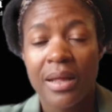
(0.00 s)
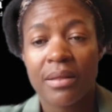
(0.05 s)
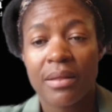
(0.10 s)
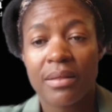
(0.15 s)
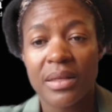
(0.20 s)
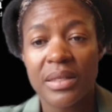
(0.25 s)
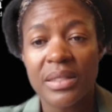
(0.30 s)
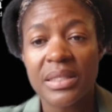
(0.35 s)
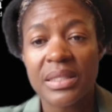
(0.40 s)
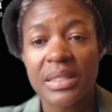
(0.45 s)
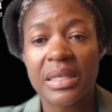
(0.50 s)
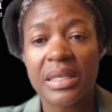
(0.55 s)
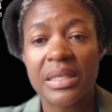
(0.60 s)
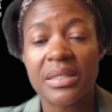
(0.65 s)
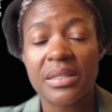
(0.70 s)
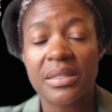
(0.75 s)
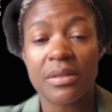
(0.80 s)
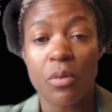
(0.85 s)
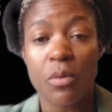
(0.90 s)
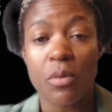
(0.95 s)
This
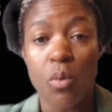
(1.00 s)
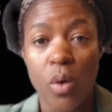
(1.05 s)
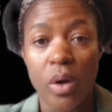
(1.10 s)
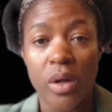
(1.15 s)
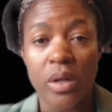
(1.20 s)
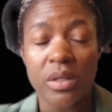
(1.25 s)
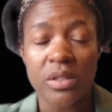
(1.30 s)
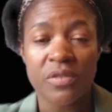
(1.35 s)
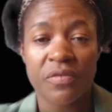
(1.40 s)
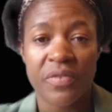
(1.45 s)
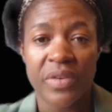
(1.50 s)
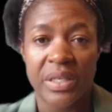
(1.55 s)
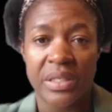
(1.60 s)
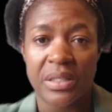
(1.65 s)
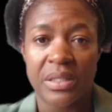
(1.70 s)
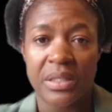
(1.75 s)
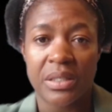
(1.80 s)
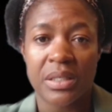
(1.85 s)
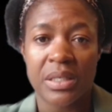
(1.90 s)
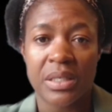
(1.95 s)
is the world
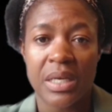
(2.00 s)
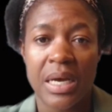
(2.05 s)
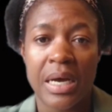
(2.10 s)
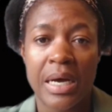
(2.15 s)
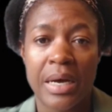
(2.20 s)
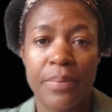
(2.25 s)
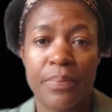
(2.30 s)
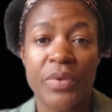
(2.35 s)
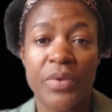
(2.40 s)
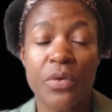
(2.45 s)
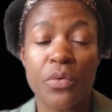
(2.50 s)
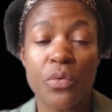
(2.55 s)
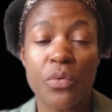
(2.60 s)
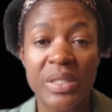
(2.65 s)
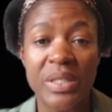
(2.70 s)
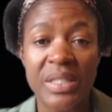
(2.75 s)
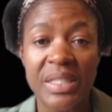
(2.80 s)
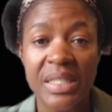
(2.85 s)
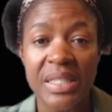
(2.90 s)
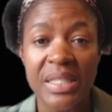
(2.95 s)
first
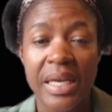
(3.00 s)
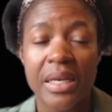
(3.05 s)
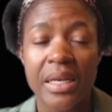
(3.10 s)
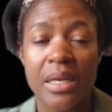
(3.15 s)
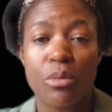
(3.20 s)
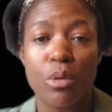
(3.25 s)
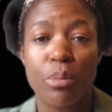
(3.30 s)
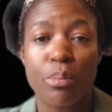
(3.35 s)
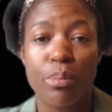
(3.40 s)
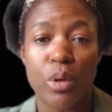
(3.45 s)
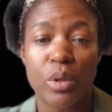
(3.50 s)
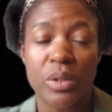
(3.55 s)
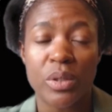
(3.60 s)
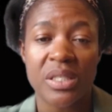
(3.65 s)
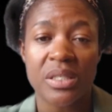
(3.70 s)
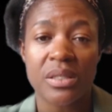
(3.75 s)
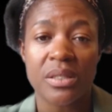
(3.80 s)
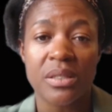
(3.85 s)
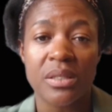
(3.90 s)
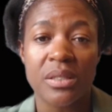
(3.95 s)
returnable
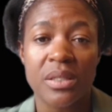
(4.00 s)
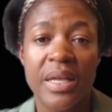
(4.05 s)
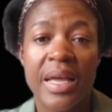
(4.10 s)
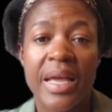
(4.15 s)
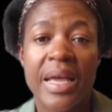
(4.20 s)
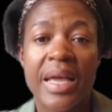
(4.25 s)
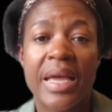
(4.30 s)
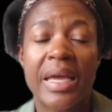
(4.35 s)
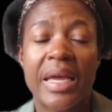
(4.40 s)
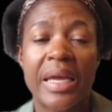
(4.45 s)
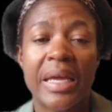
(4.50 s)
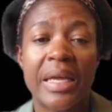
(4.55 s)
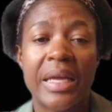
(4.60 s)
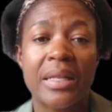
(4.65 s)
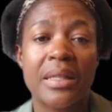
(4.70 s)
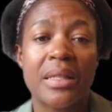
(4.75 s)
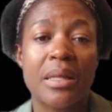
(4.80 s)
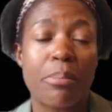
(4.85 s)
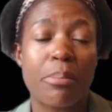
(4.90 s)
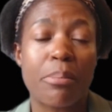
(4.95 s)
bottle
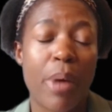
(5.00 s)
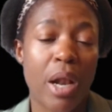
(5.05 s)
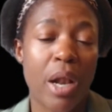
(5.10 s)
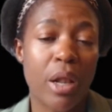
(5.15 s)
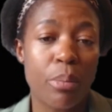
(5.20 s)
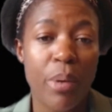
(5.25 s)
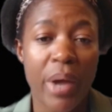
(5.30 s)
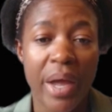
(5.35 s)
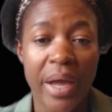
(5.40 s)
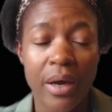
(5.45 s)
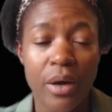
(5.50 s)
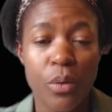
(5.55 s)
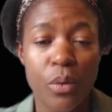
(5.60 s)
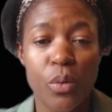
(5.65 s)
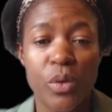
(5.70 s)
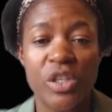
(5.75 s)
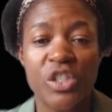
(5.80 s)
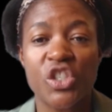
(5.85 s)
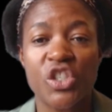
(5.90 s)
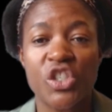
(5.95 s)
in the backpack,
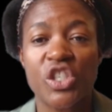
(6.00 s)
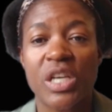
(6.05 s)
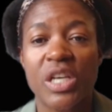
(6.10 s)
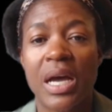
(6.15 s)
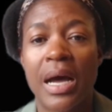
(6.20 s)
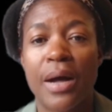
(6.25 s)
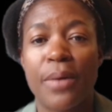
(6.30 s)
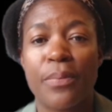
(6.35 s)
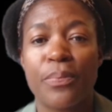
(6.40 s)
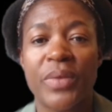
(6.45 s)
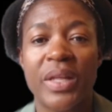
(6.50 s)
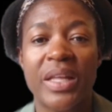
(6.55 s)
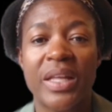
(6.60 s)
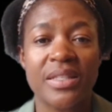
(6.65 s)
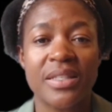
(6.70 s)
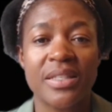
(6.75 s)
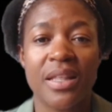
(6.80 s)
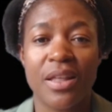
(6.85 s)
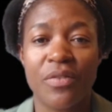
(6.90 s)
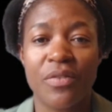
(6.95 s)
which in the
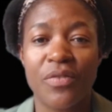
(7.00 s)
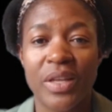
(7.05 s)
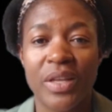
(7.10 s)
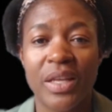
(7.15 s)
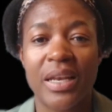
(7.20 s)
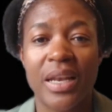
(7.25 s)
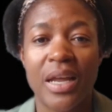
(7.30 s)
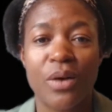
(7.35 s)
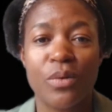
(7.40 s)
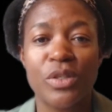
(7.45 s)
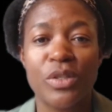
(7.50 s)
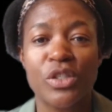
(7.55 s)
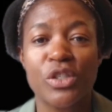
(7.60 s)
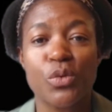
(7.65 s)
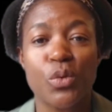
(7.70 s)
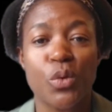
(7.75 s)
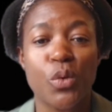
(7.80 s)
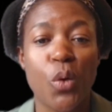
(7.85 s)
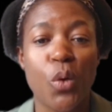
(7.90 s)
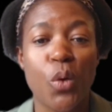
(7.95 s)
South African
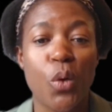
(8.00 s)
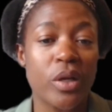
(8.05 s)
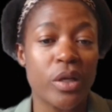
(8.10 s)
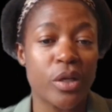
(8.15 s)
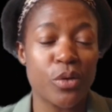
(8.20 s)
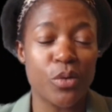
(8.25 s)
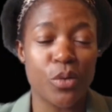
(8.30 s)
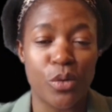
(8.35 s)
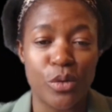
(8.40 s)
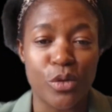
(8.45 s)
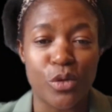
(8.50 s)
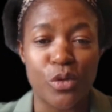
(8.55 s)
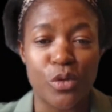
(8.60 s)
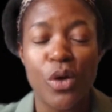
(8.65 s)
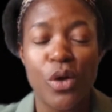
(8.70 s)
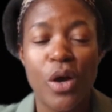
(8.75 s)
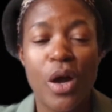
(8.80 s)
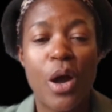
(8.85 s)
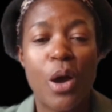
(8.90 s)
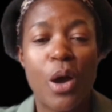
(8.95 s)
languages we'll call
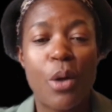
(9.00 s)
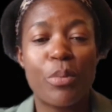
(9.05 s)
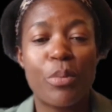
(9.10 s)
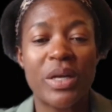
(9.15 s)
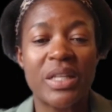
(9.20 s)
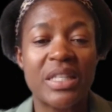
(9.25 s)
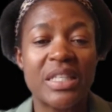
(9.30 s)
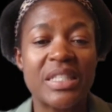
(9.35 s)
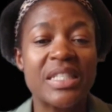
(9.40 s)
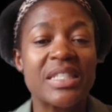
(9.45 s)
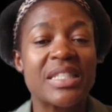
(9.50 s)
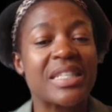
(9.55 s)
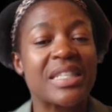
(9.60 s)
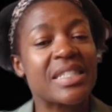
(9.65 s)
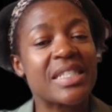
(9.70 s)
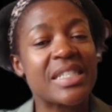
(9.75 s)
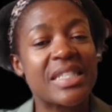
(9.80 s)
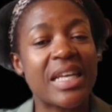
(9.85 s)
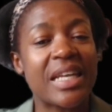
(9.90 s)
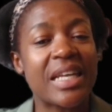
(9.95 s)
ingodu, but this is a
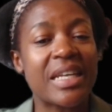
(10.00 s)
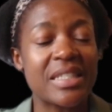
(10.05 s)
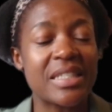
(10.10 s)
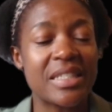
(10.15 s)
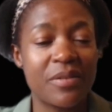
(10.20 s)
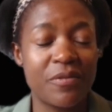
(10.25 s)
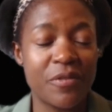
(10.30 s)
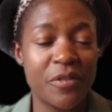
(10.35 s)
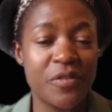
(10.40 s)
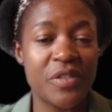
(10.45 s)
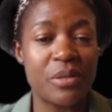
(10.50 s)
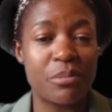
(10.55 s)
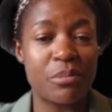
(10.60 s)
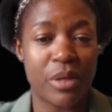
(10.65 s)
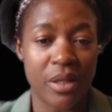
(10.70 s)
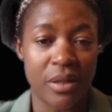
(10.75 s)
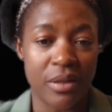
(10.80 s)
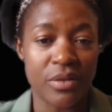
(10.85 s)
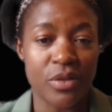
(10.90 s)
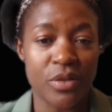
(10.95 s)
650
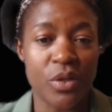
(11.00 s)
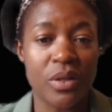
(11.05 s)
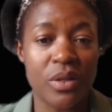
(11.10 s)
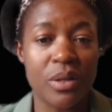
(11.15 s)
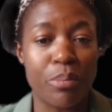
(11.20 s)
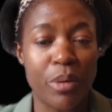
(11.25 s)
ml, so the